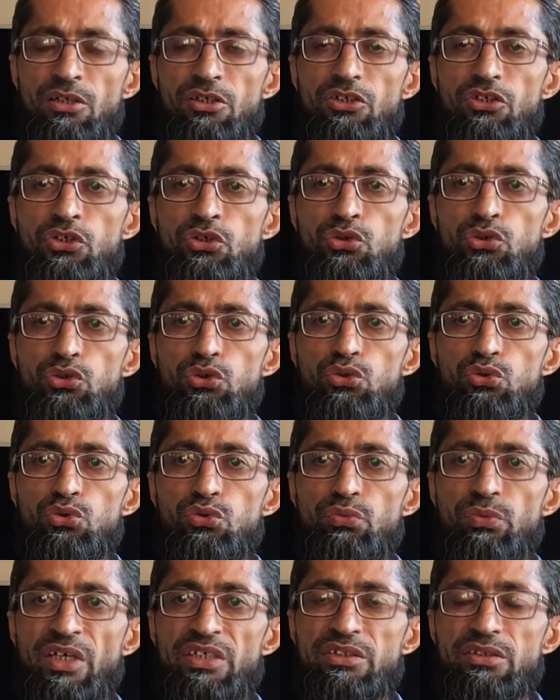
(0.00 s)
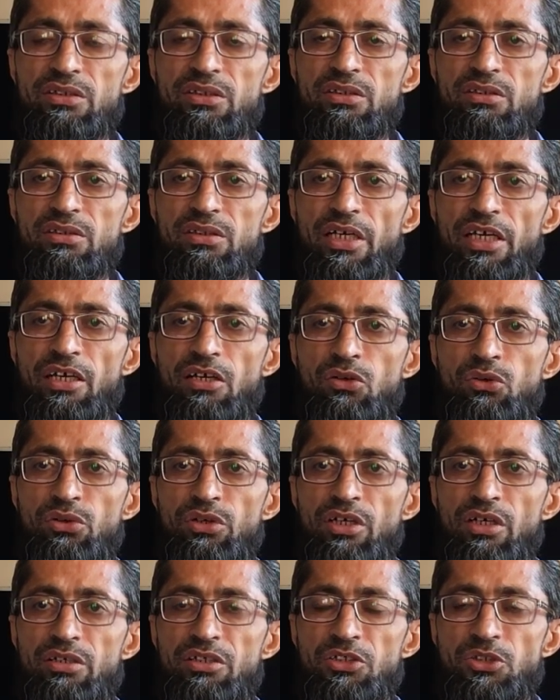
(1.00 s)
Due to western
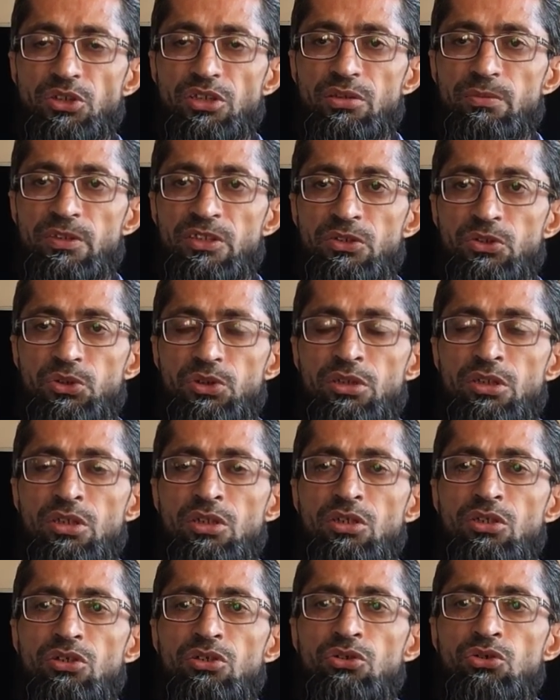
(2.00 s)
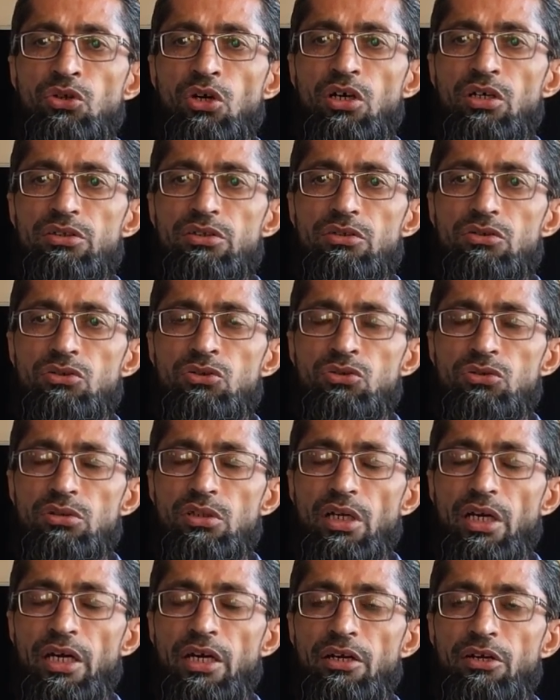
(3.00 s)
cyclonic disturbance, north
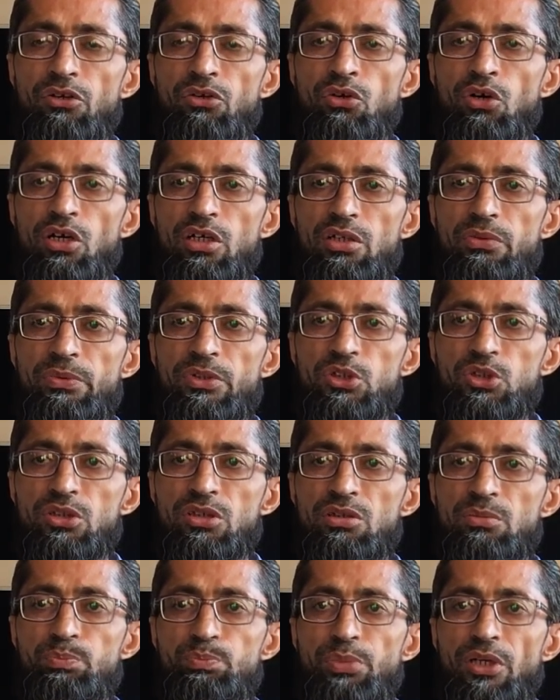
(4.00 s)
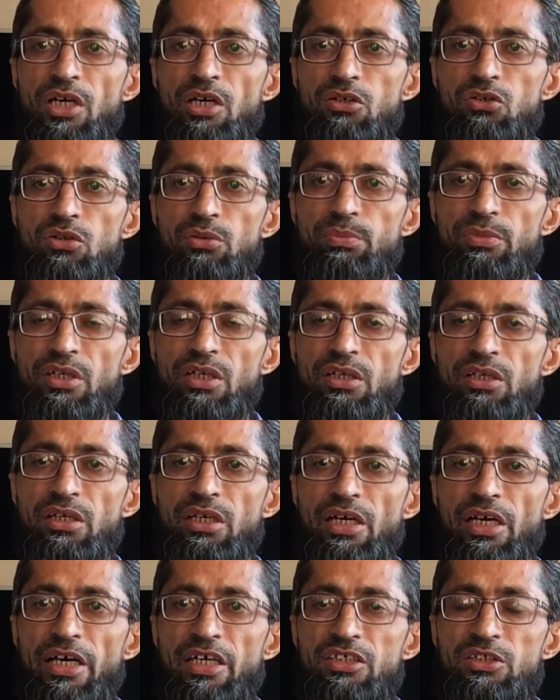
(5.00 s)
and northwestern part of
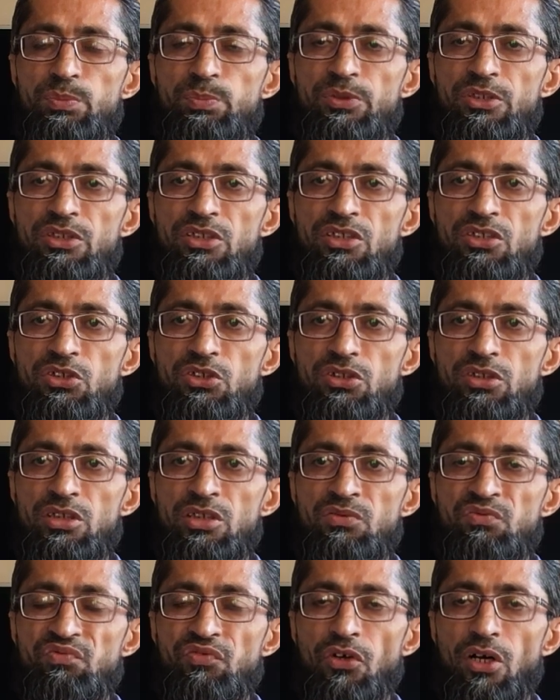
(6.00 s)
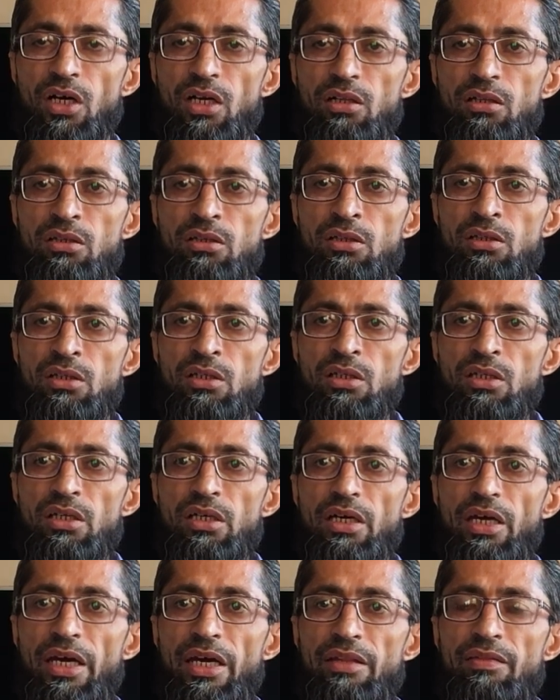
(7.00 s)
India experience rainfall,
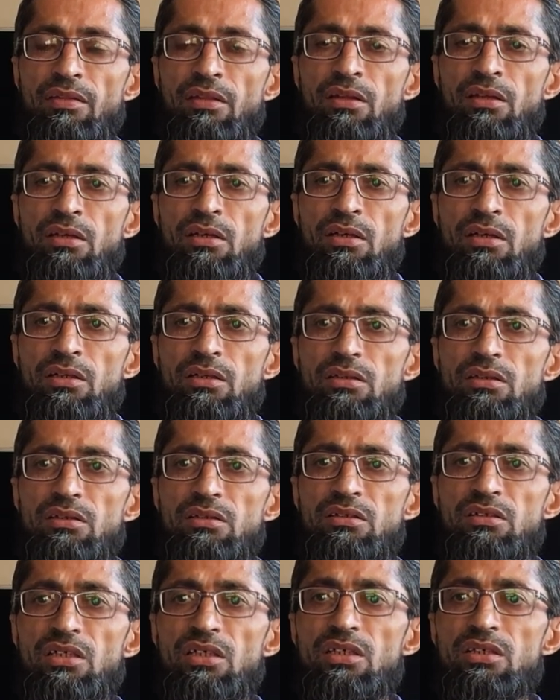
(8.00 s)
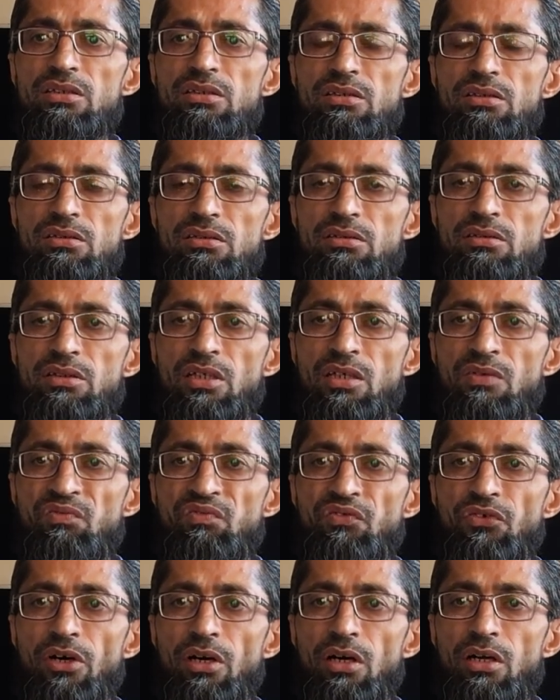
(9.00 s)
and this
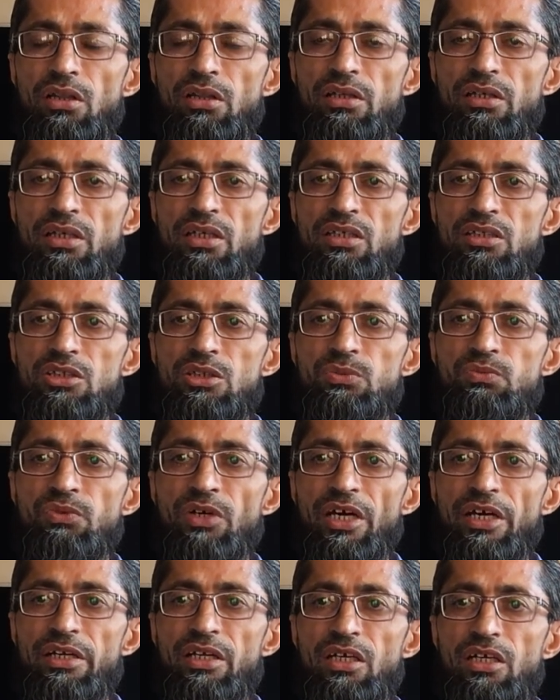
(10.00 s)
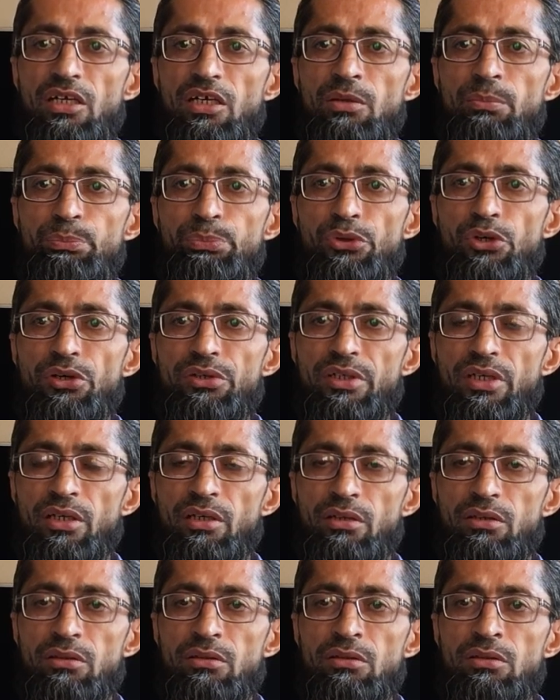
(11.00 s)
rainfall is very
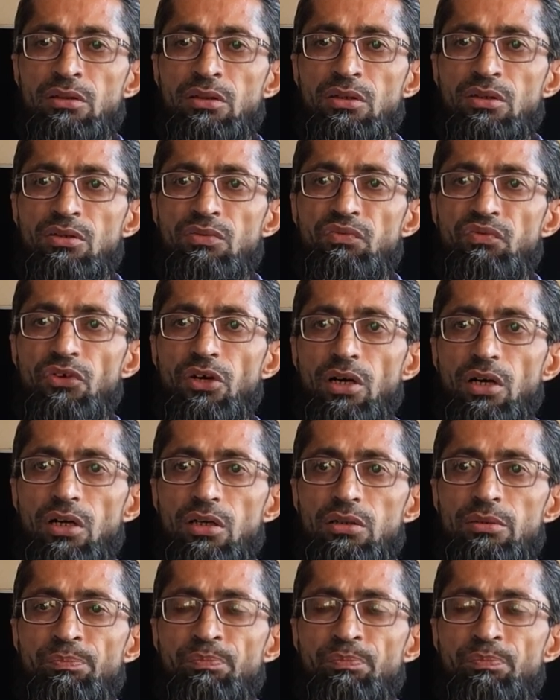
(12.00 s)
important for